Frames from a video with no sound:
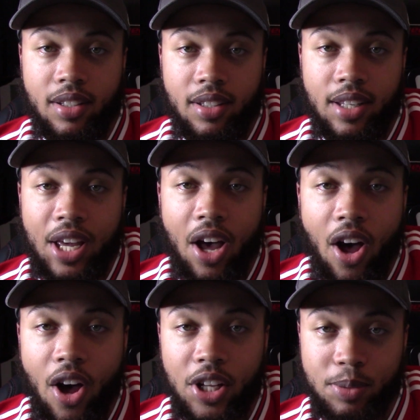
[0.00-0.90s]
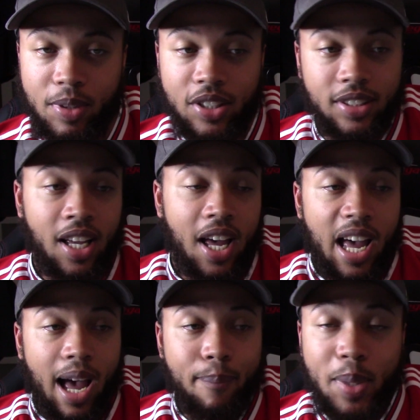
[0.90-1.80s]
It hurts me because
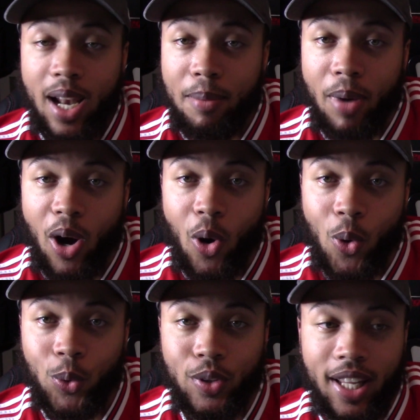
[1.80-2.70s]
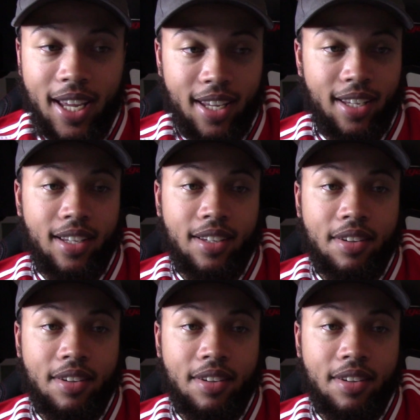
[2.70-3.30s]
I build up my whole day.